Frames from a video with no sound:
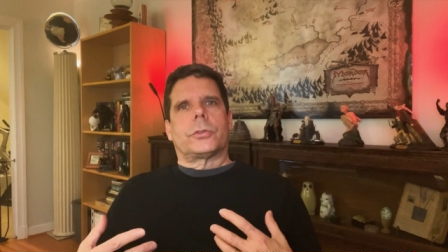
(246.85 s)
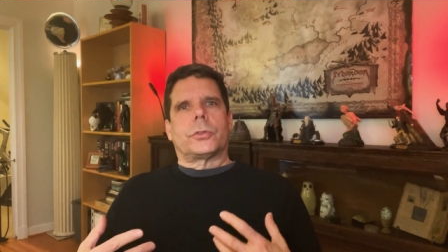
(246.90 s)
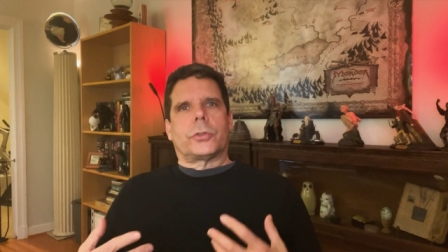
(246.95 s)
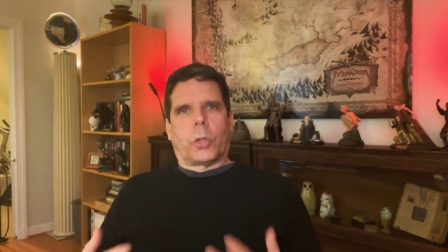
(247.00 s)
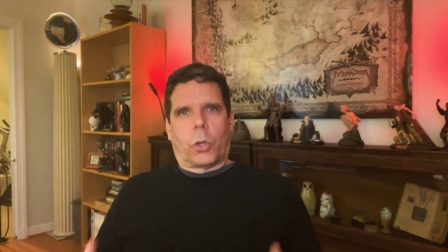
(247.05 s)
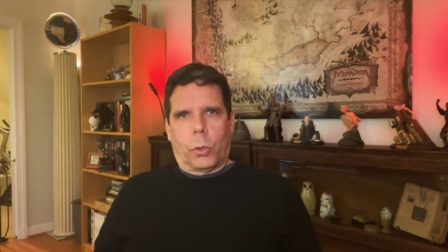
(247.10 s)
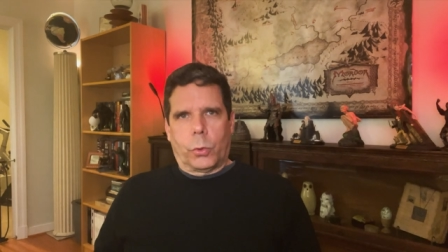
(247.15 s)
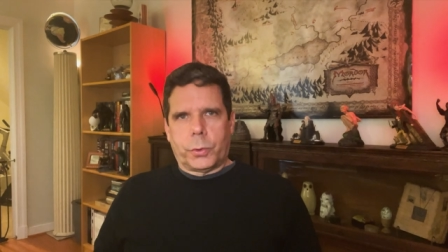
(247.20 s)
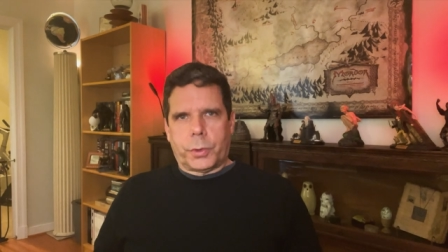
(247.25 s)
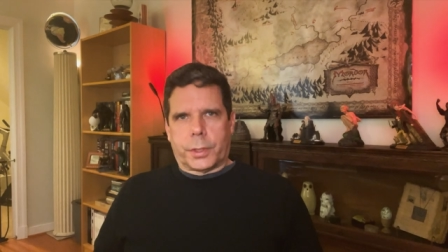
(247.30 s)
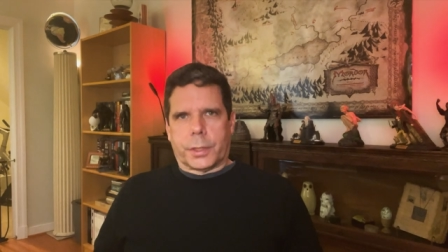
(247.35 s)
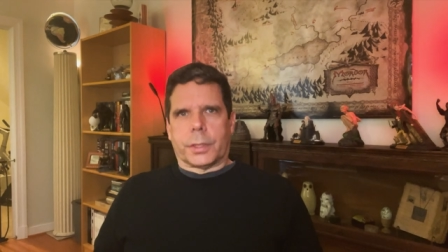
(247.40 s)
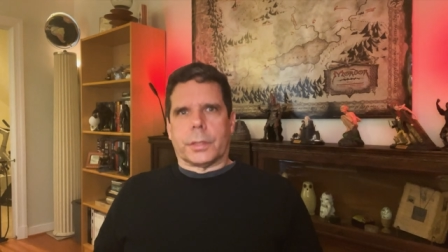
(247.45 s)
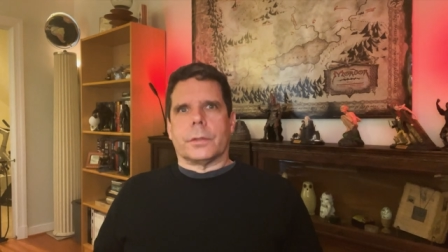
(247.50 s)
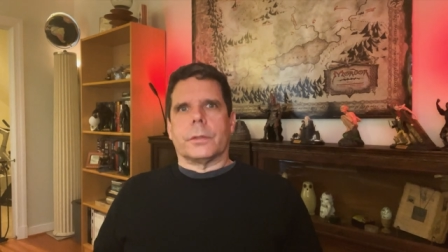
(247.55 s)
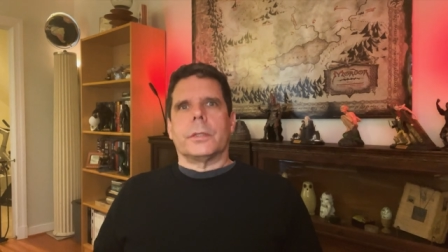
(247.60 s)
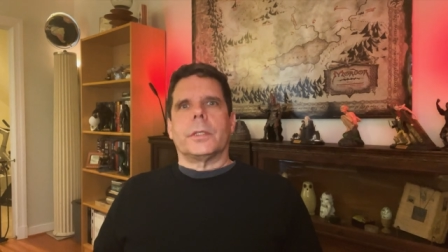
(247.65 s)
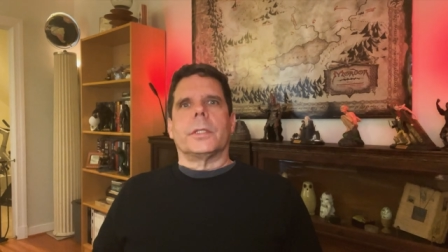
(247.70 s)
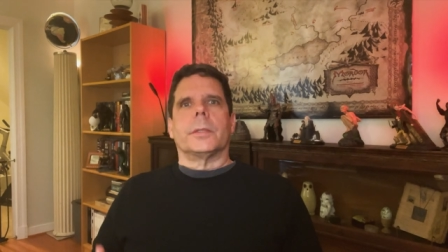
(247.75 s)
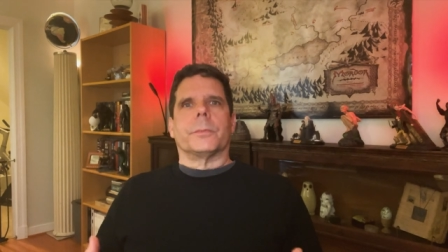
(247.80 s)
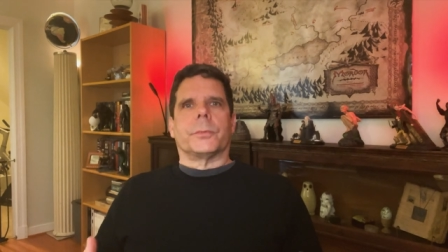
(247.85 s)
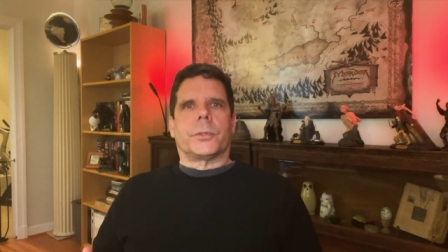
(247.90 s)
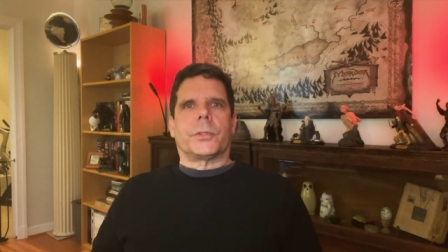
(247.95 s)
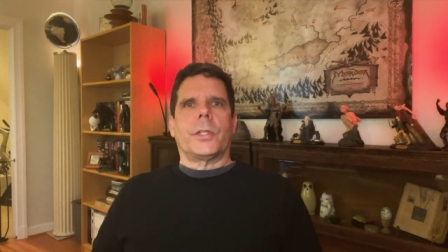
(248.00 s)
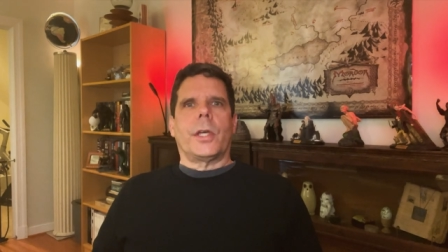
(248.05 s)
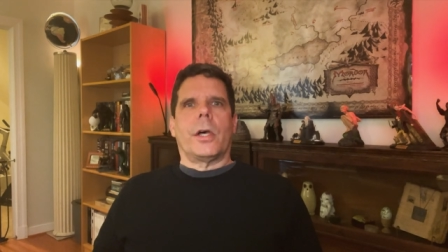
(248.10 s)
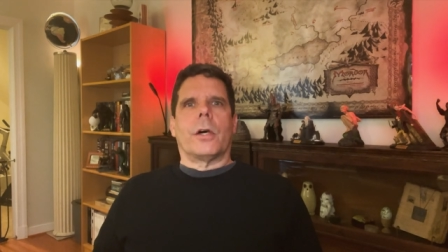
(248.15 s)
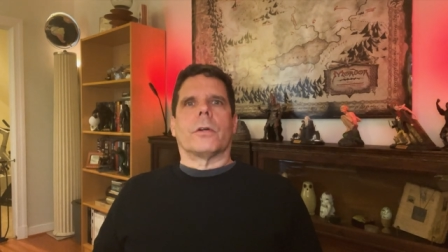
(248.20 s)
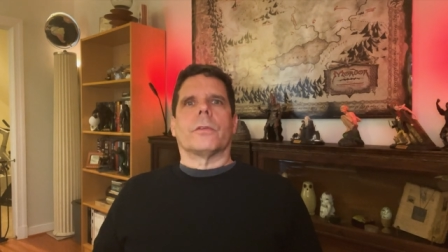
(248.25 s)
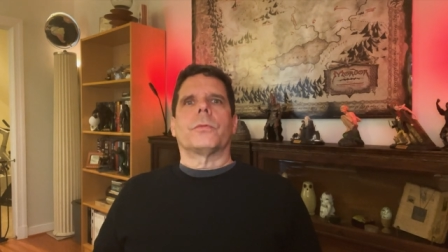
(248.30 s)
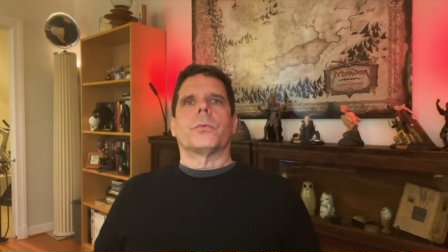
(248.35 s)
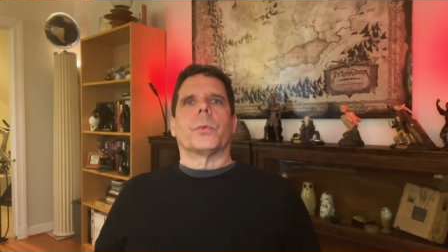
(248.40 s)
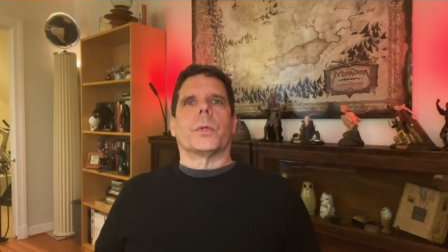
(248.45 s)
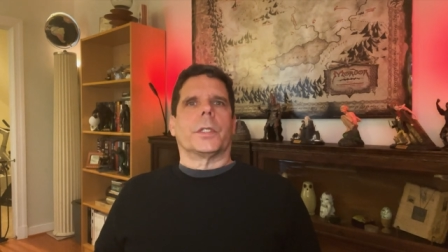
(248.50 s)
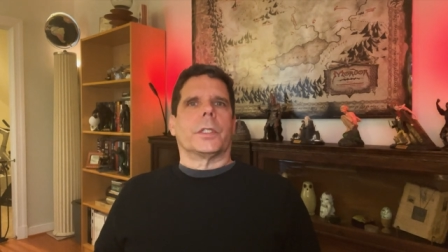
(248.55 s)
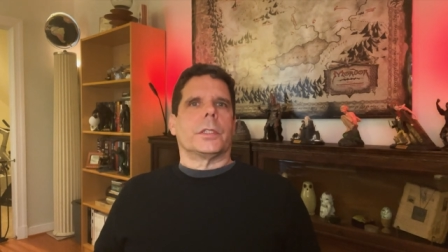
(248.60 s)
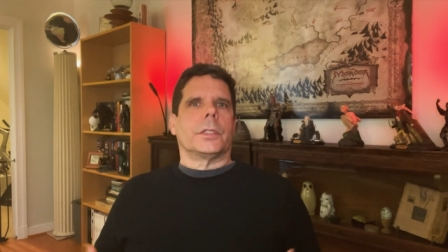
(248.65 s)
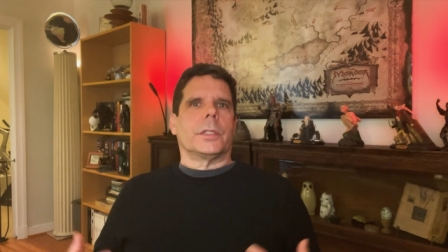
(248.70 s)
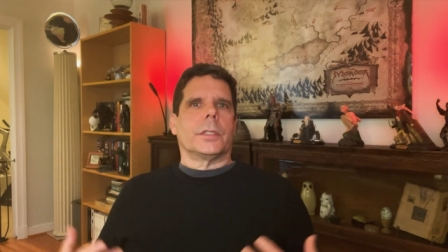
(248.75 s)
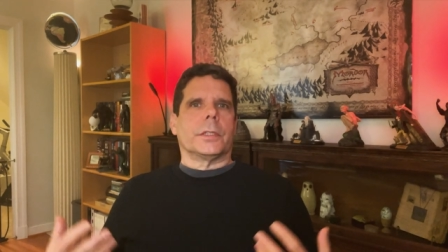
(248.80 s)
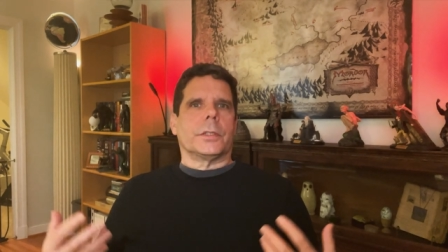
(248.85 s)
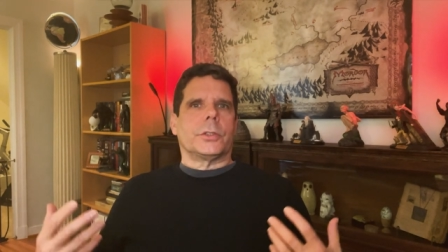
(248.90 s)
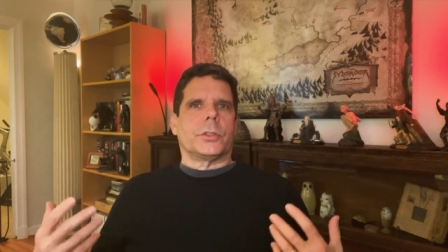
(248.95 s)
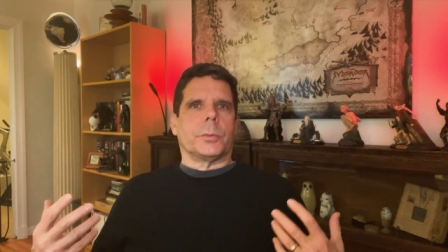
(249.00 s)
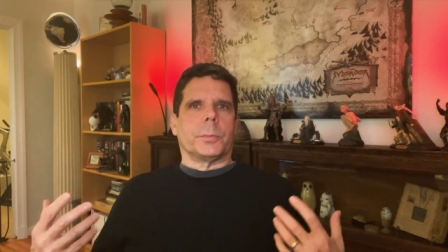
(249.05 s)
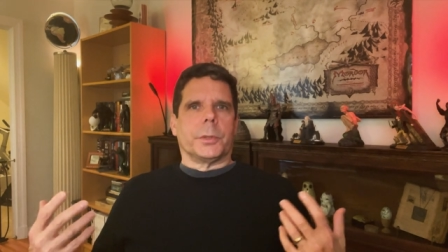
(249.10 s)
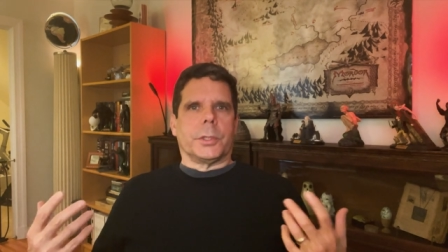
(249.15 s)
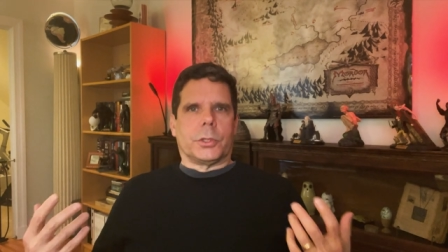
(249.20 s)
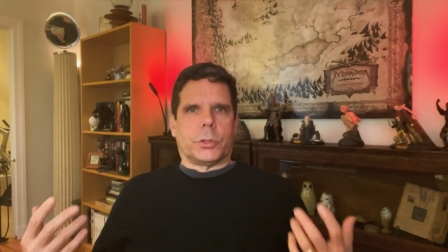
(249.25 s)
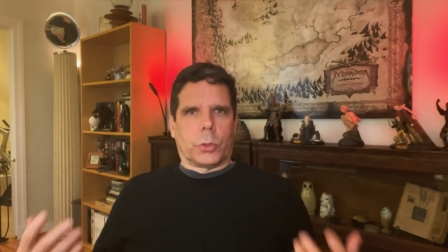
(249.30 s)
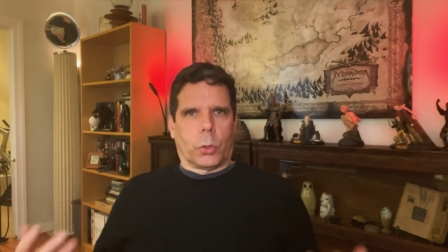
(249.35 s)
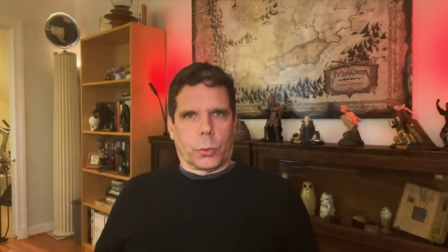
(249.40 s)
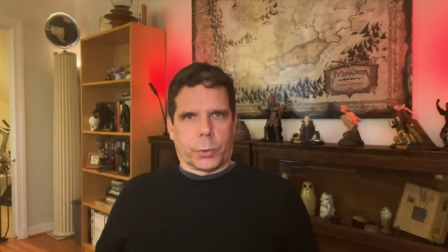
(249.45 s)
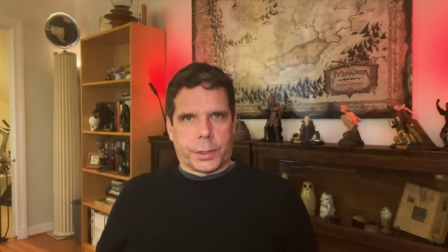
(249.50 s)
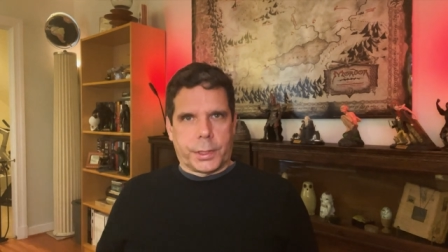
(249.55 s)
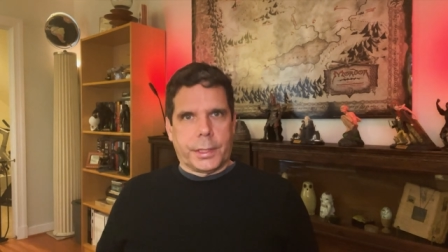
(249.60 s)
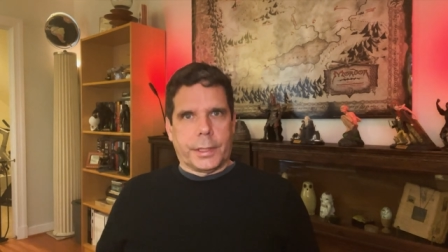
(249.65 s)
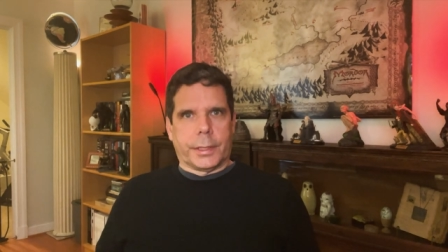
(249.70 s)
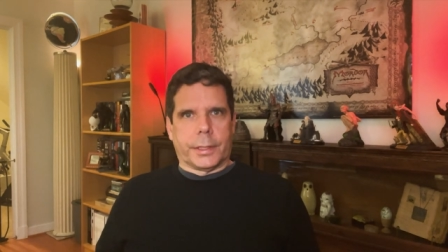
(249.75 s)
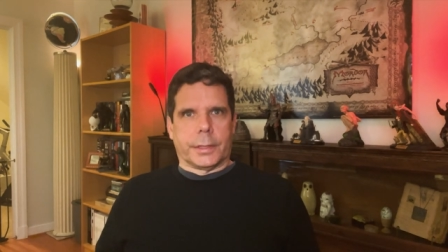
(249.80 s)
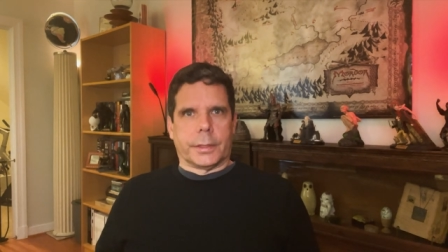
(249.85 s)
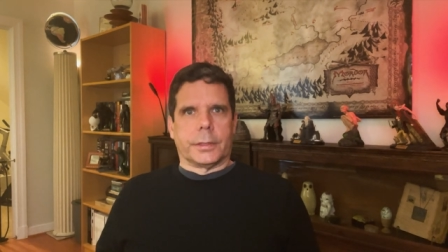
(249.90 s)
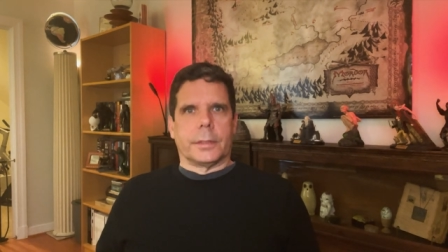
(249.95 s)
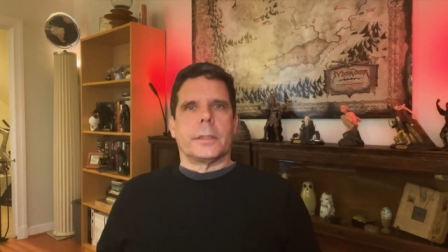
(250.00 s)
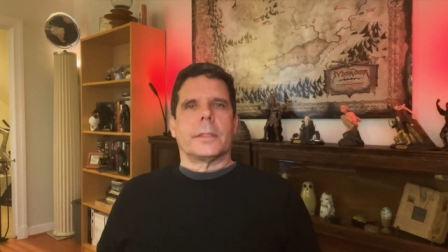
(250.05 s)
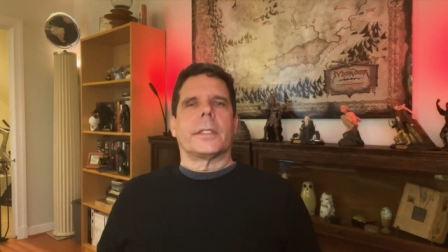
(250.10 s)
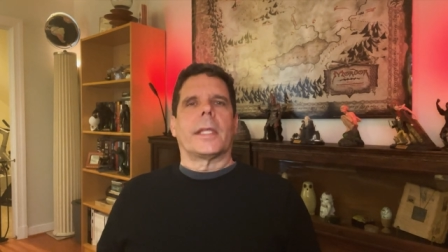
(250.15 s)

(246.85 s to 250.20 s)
Tolkien himself wanted it to be Tolkien.